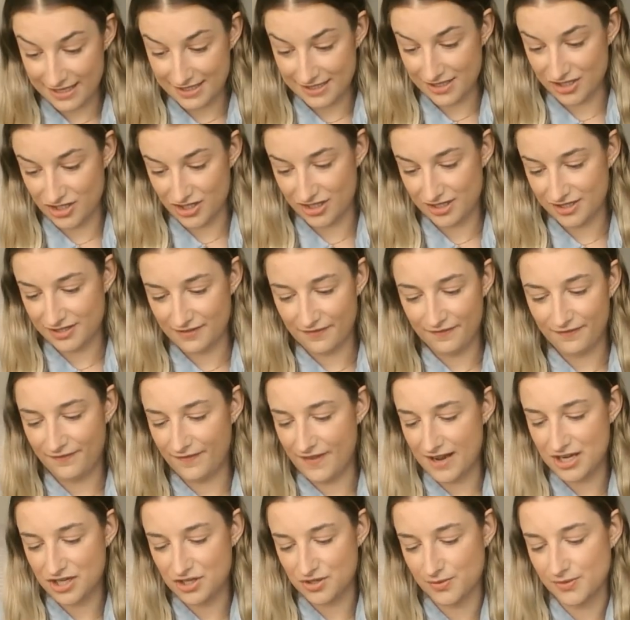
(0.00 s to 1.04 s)
this is just a
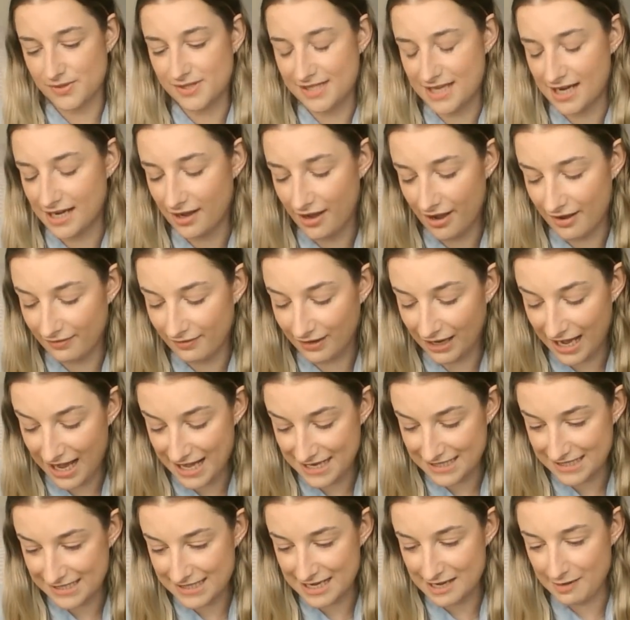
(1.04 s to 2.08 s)
facial silicone
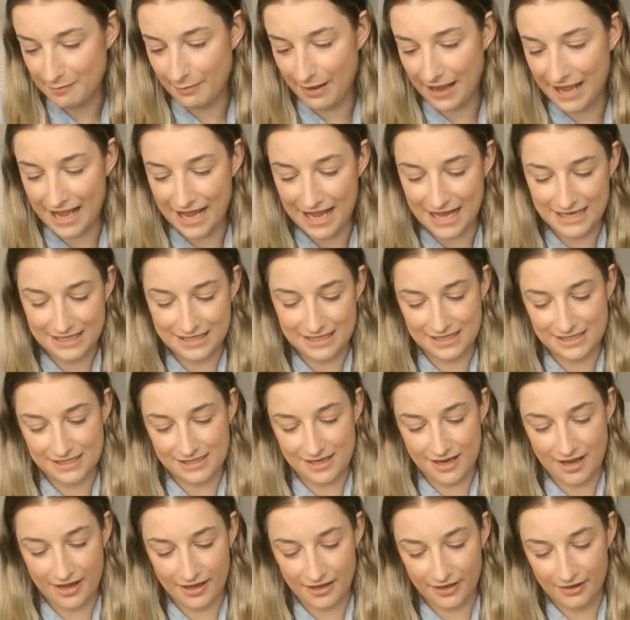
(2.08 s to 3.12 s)
cleansing pad.
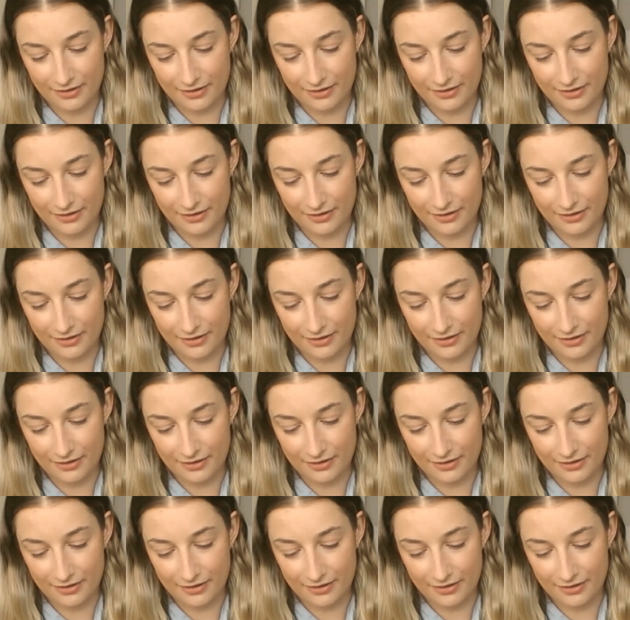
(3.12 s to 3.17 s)
So